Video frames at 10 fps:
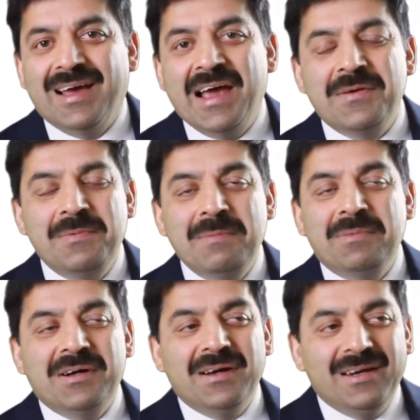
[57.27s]
I
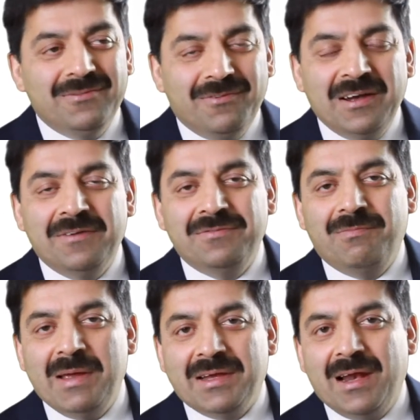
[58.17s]
remember in one of
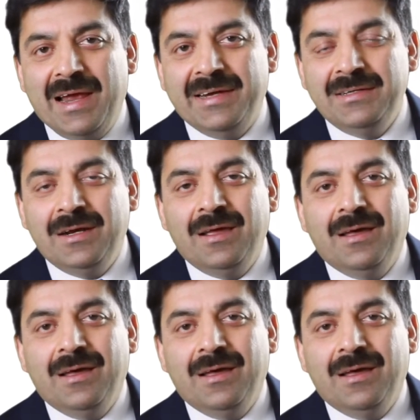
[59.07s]
my clients,